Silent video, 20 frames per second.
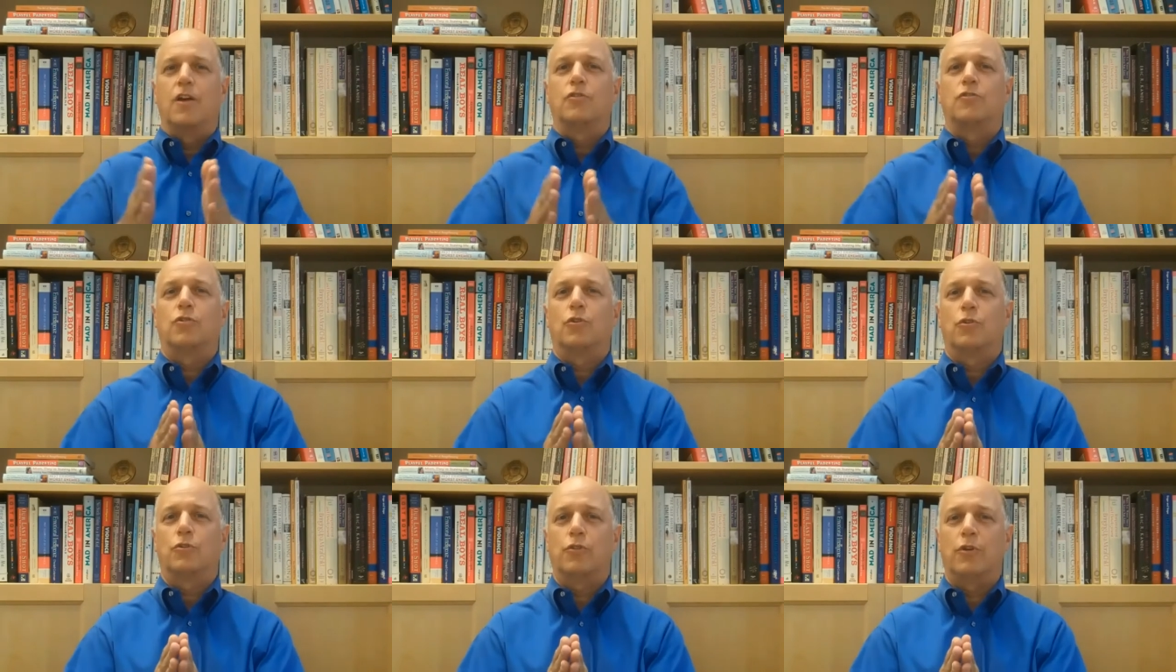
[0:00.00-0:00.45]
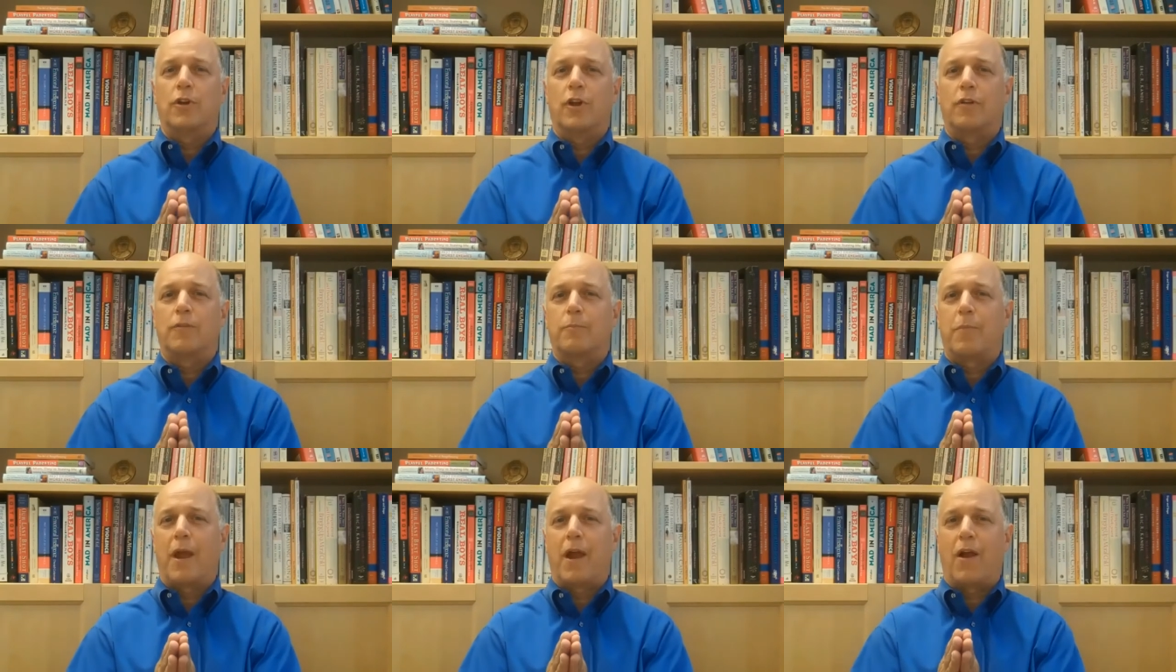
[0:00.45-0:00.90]
Children
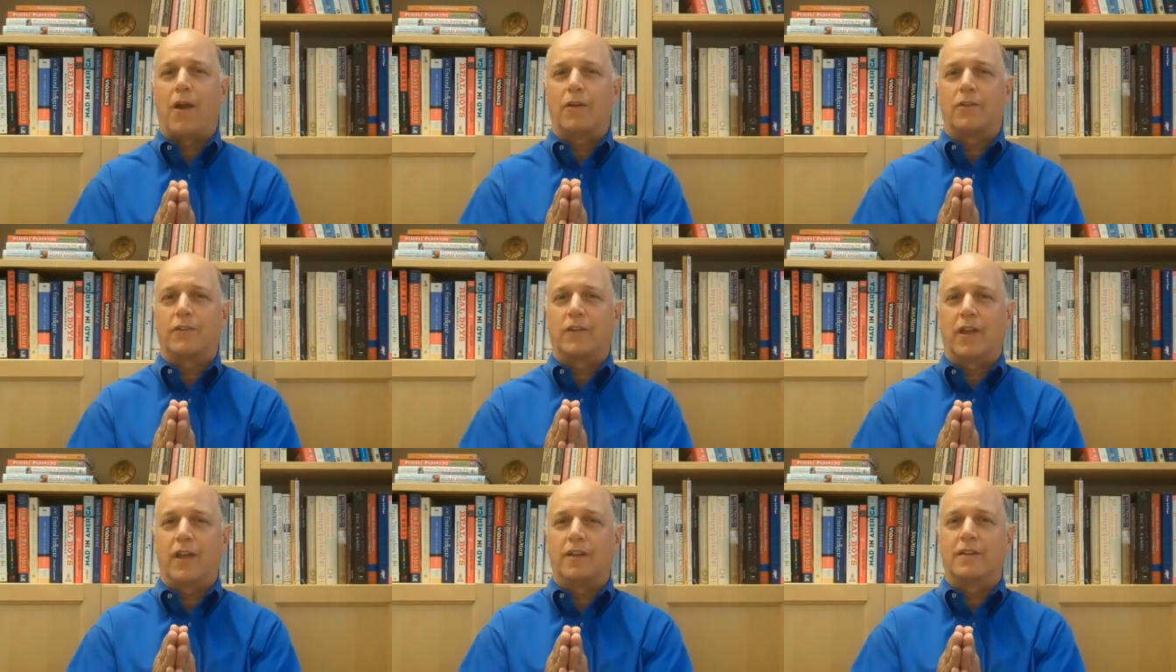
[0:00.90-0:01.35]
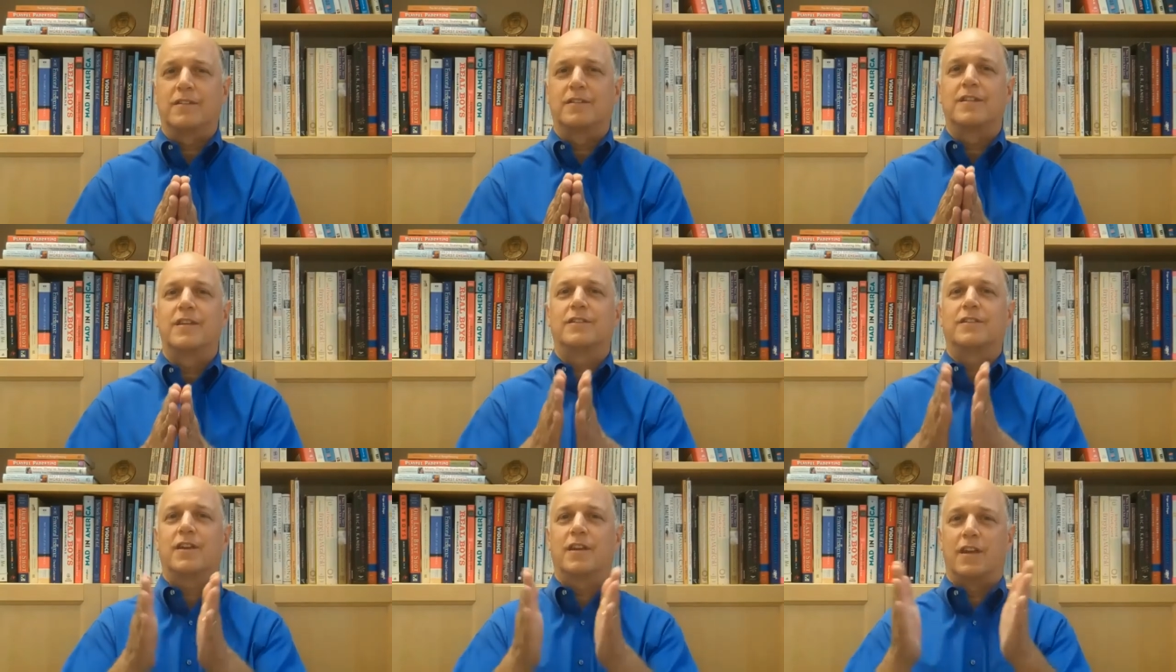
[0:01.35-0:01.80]
and parents get
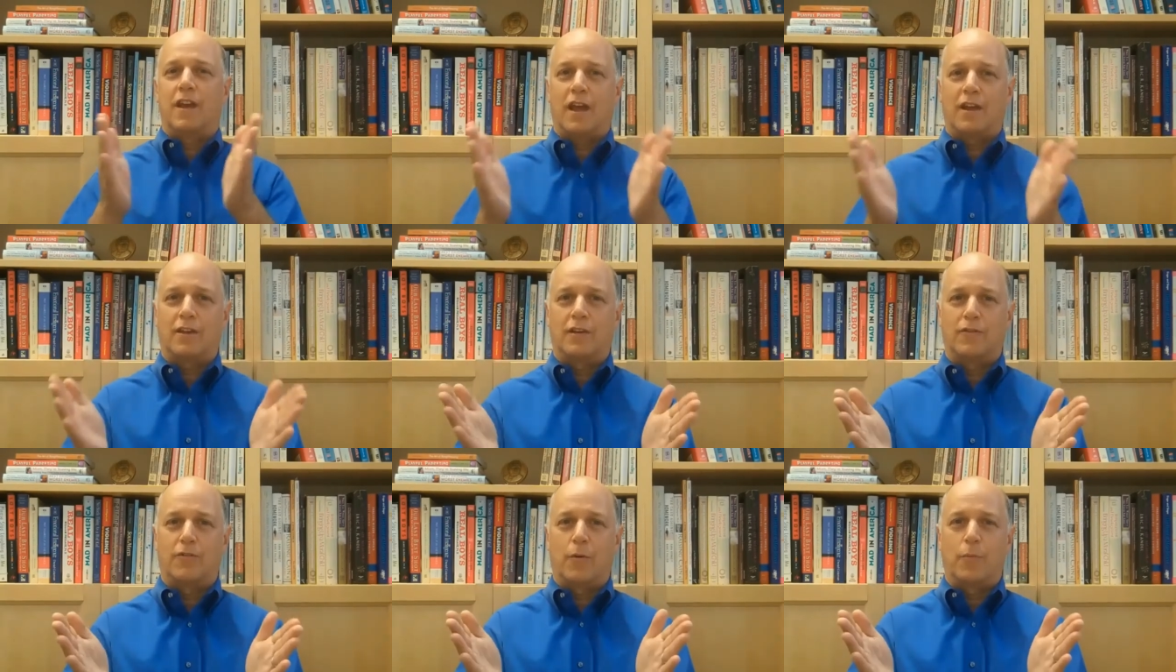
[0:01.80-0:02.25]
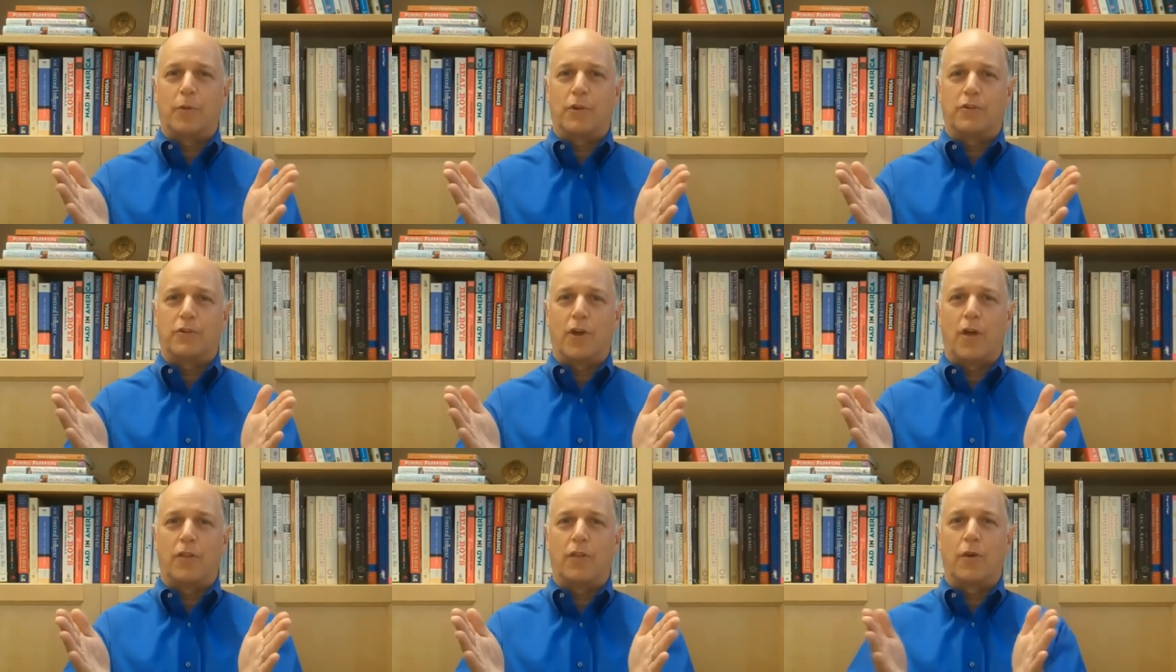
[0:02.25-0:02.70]
disconnected from
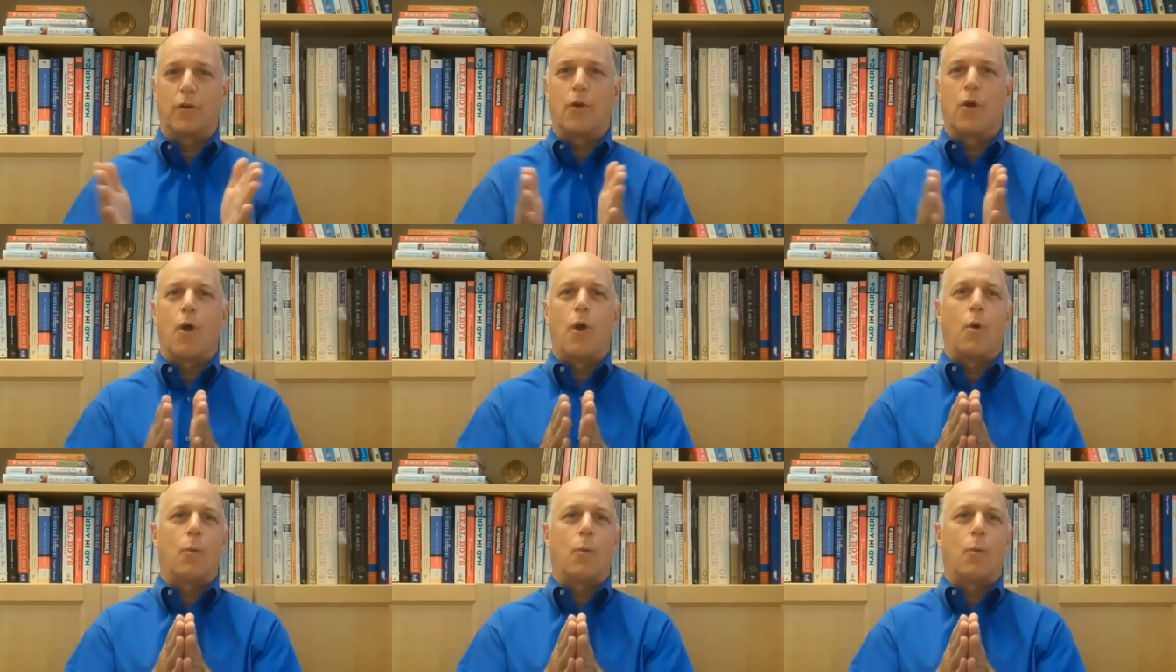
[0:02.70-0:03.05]
each other